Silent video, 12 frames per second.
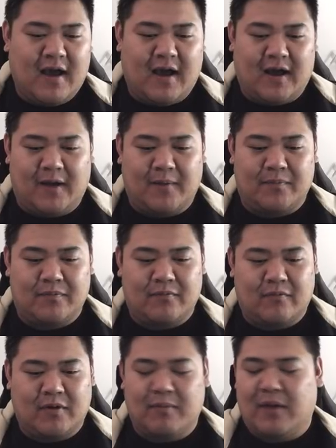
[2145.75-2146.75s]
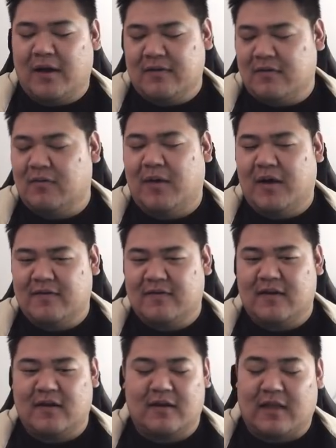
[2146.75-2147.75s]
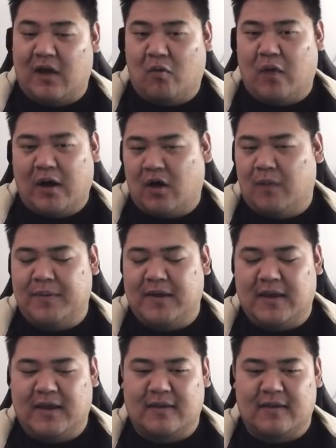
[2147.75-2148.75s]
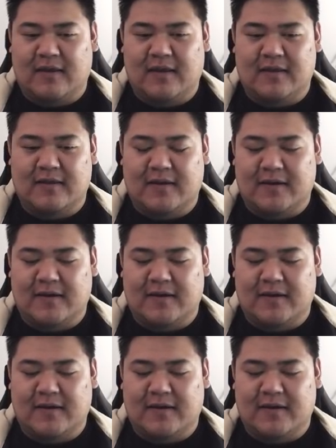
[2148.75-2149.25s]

You might see it in like one copy in